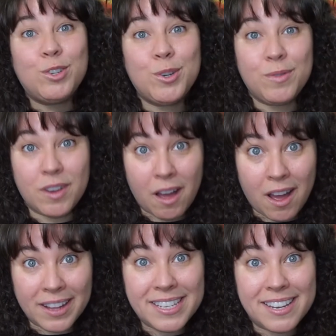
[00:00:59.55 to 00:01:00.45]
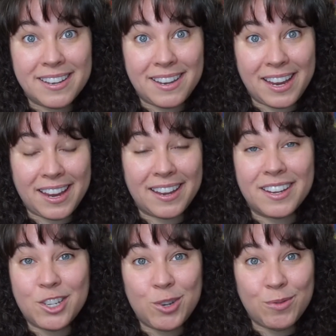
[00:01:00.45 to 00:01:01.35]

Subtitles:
You do not need